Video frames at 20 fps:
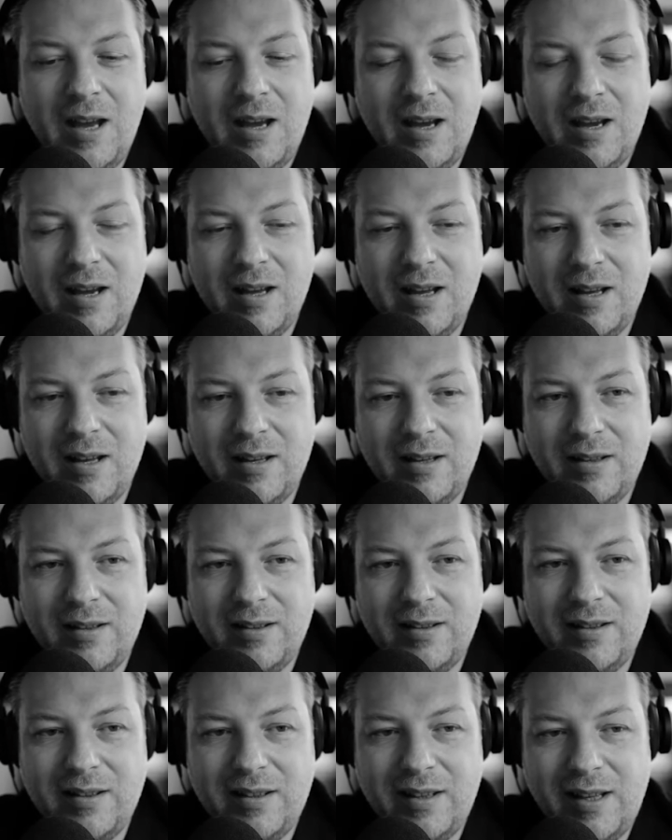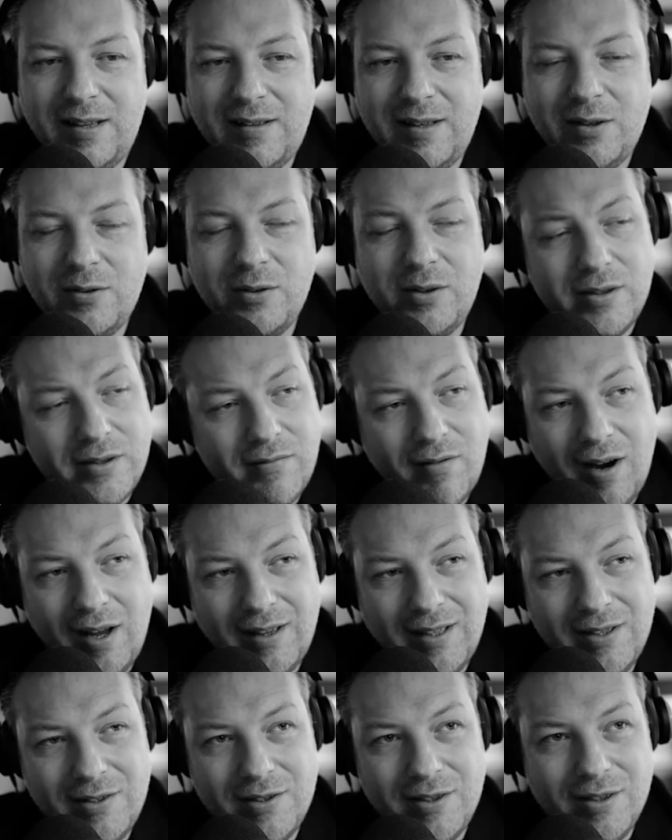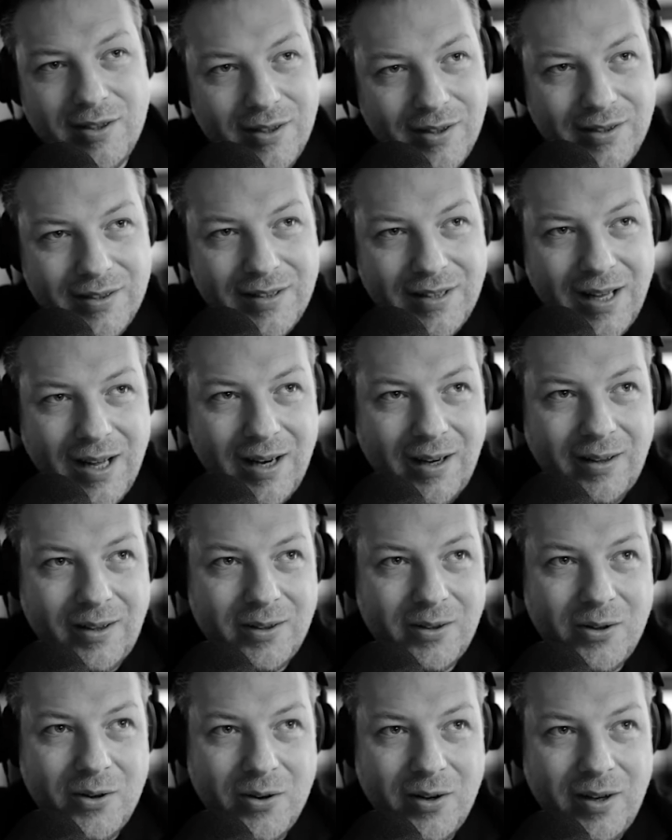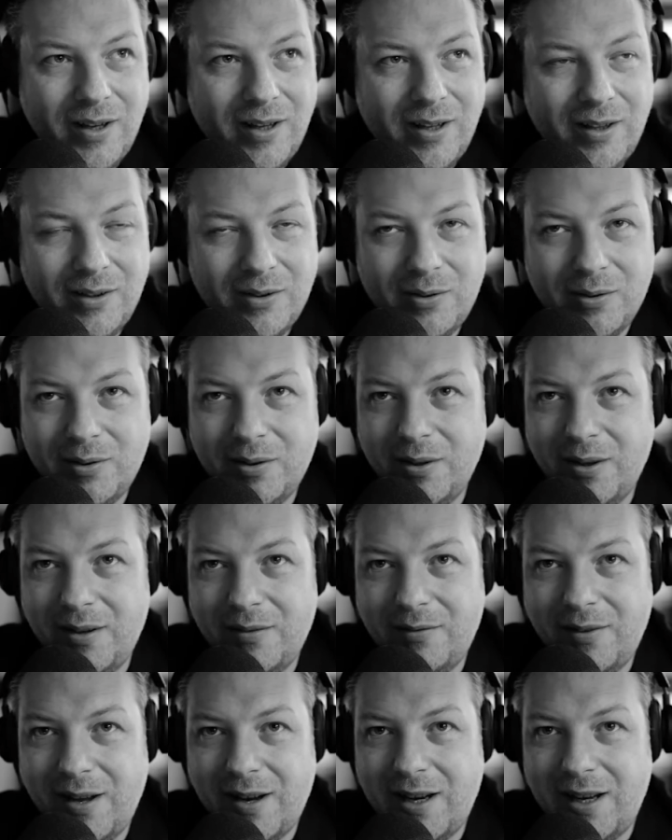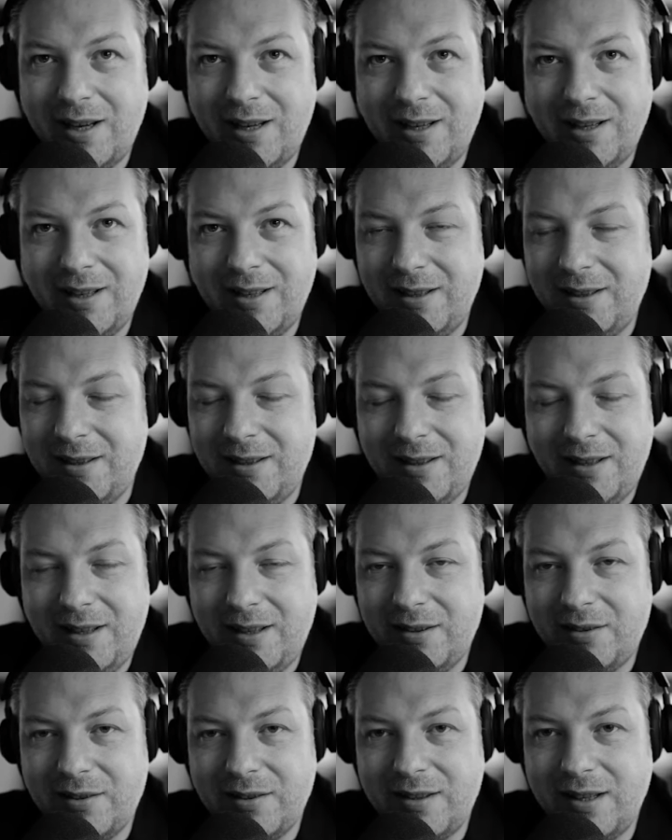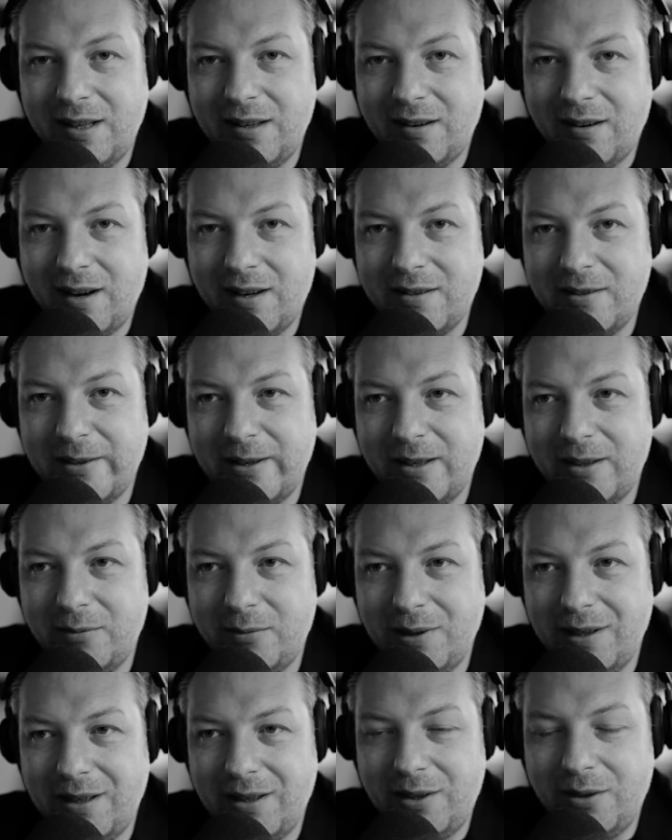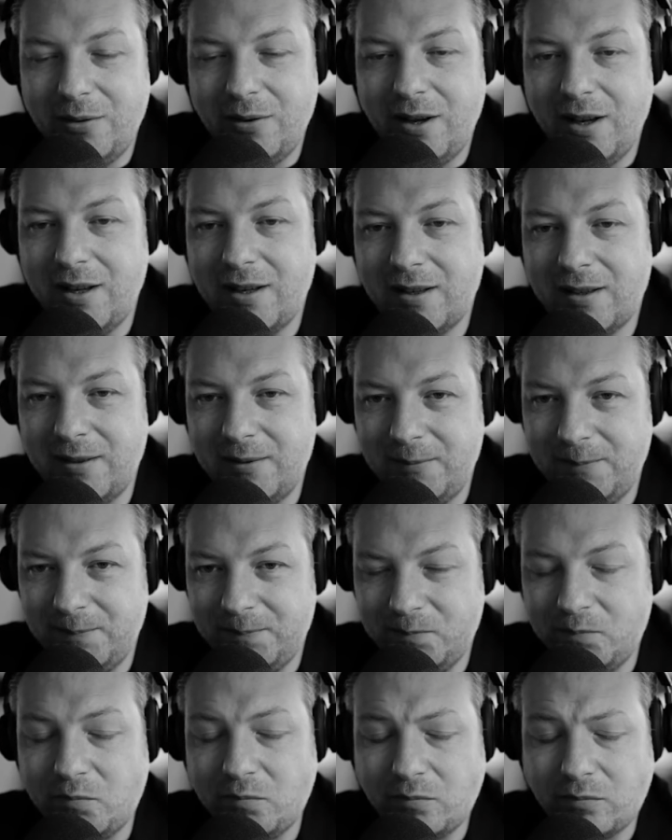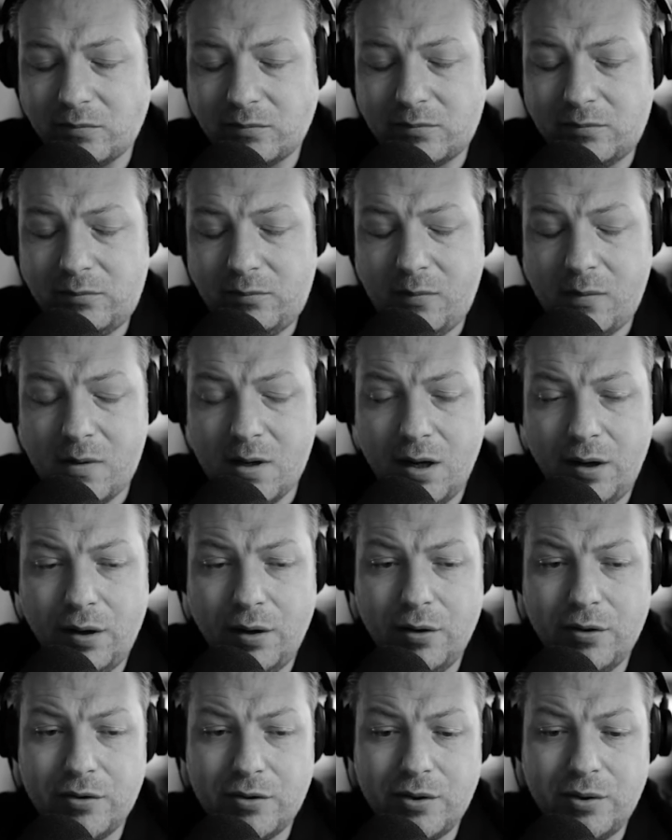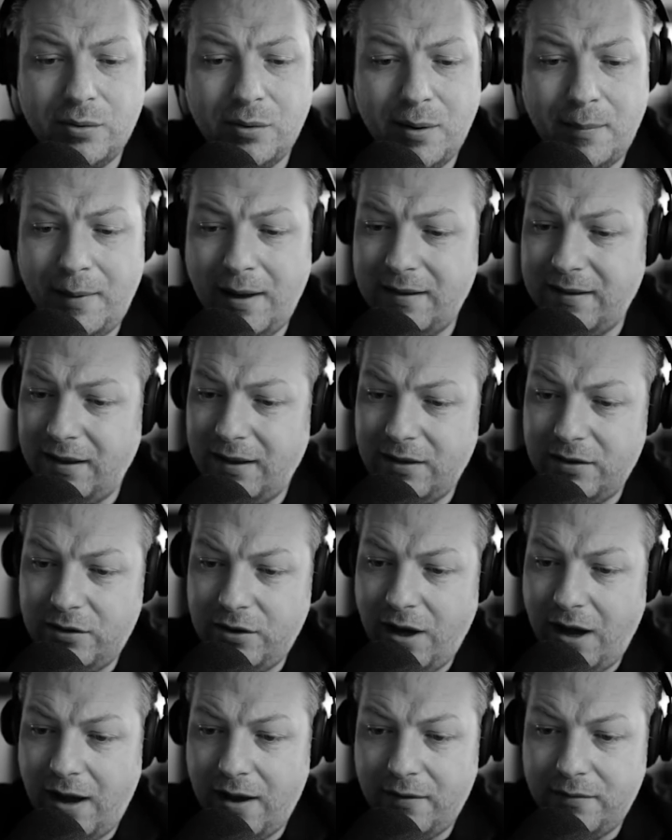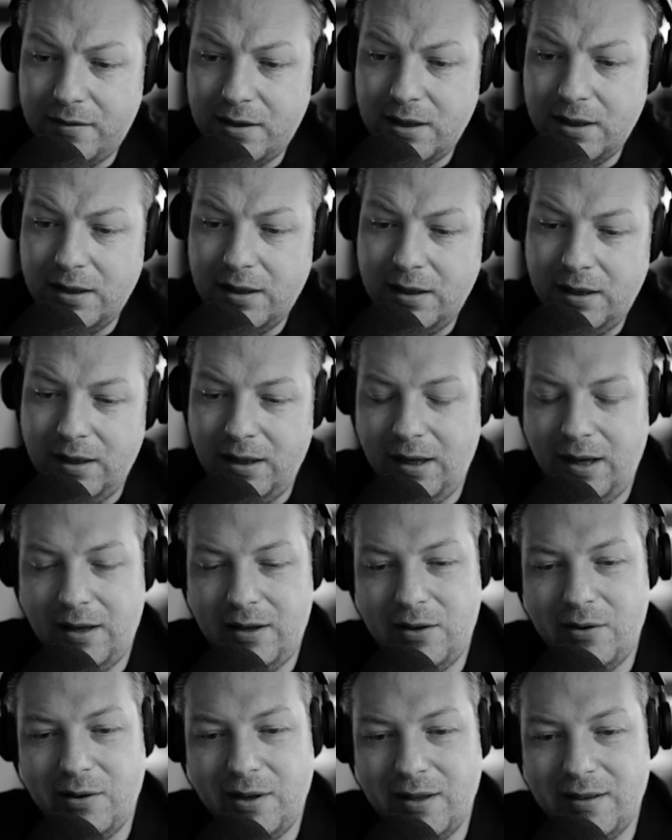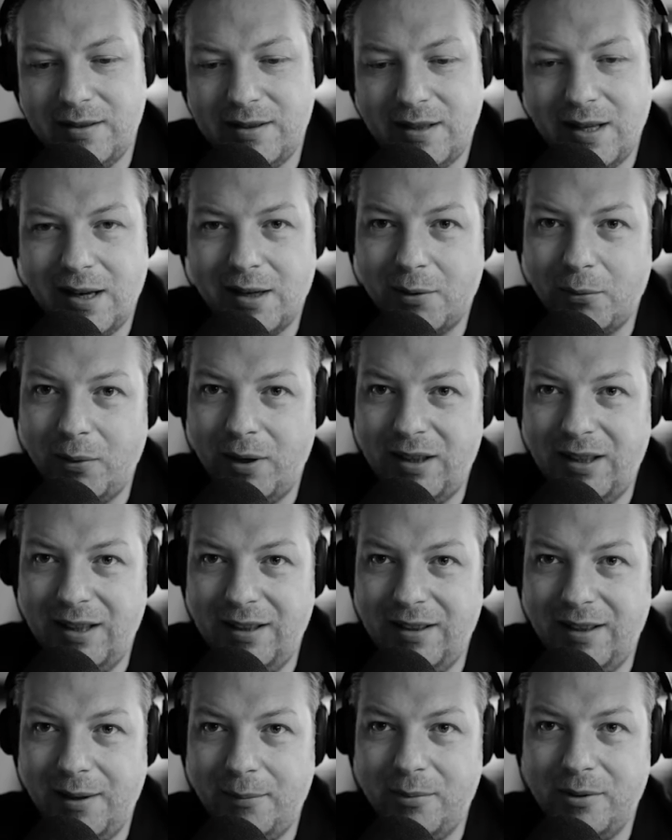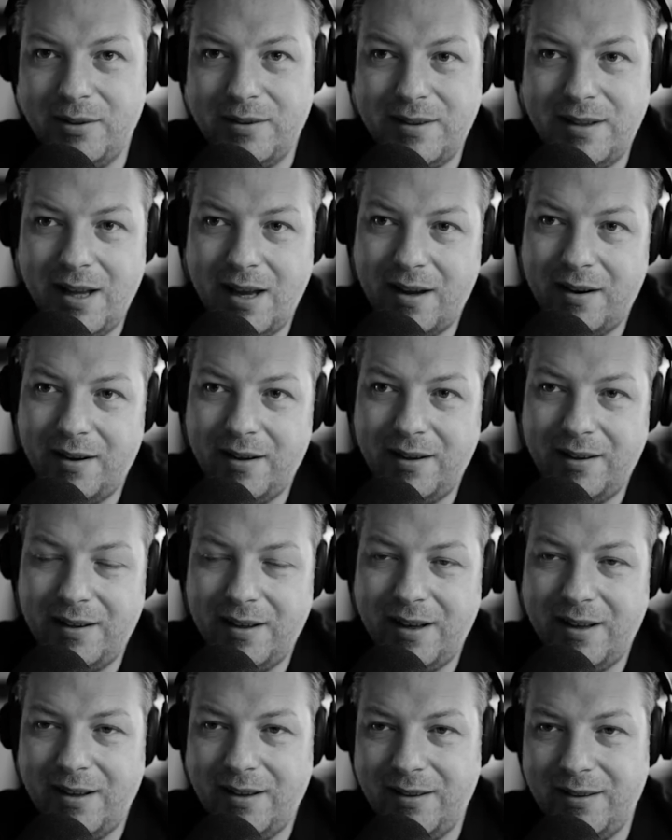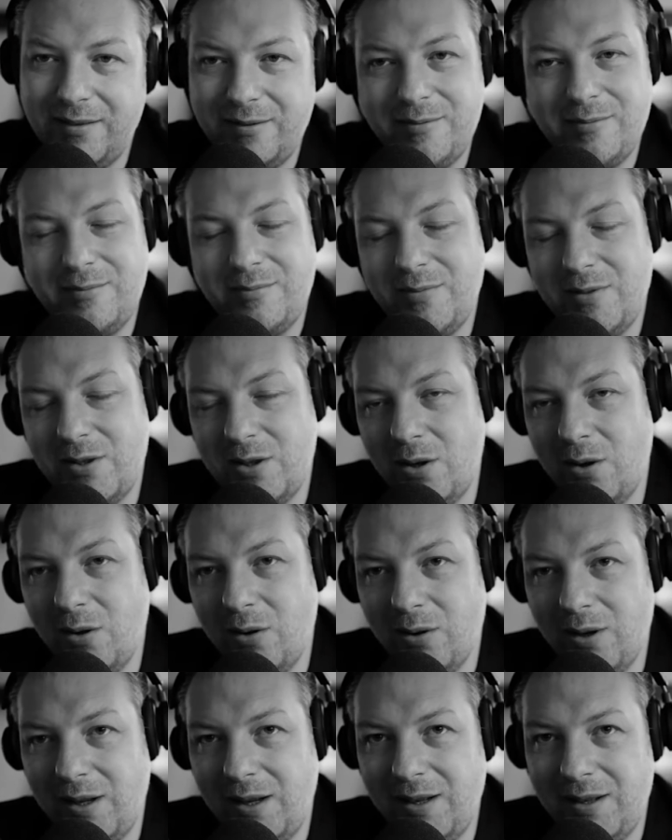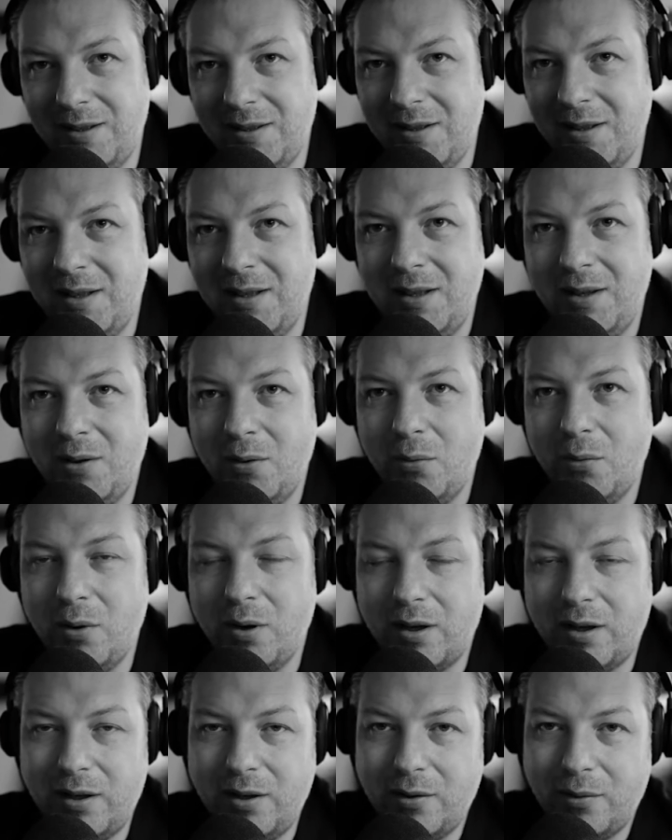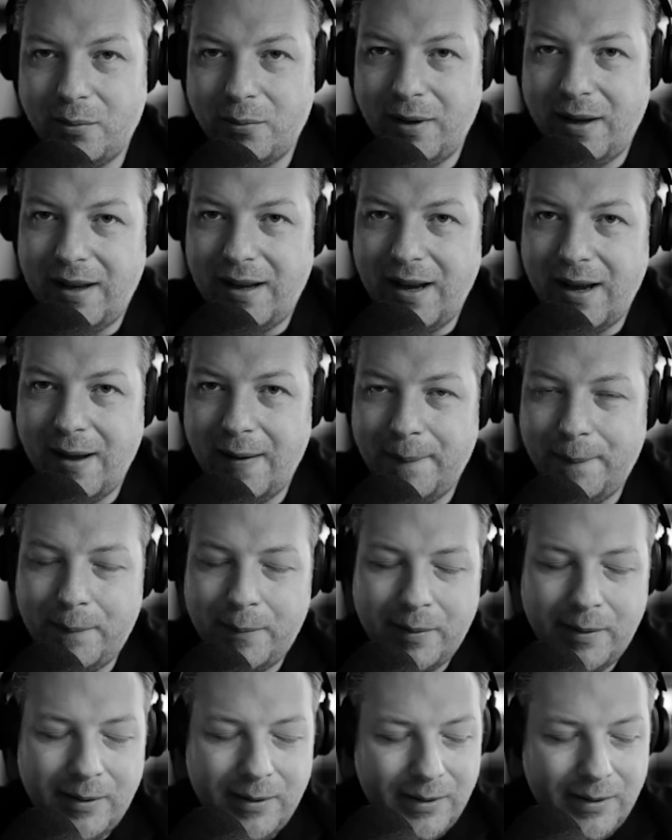That's a good strategy, Start going to a very interesting restaurant where you are close to amazing chefs, and you can start waiting tables there, and then slowly work your way up